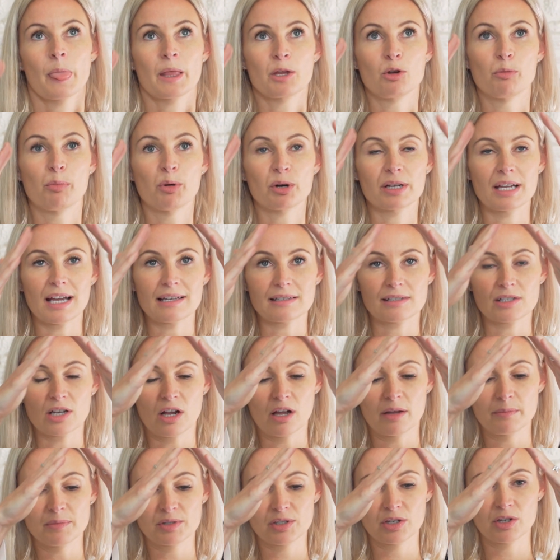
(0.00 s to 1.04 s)
your body has
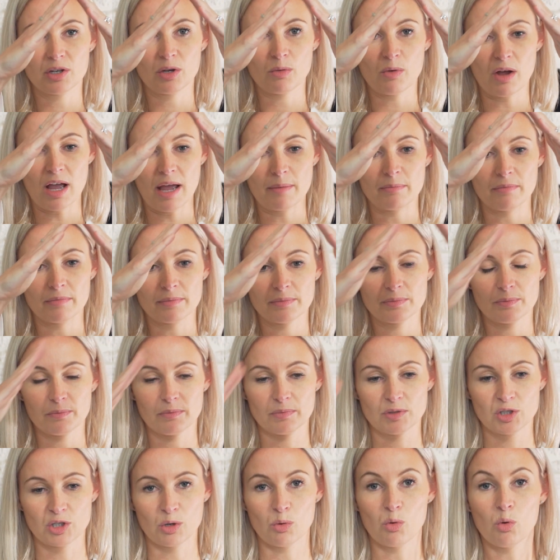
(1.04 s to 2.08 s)
time to
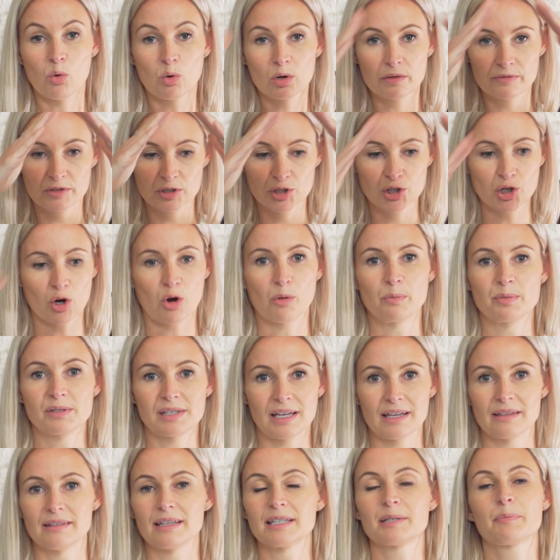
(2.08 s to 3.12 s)
do all of the jobs
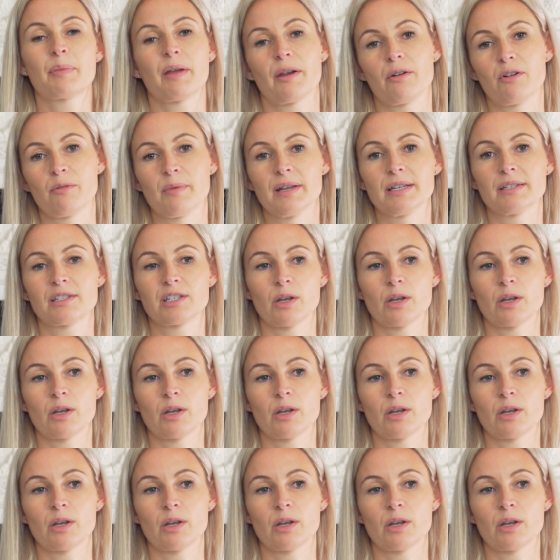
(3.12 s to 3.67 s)
in this pyramid.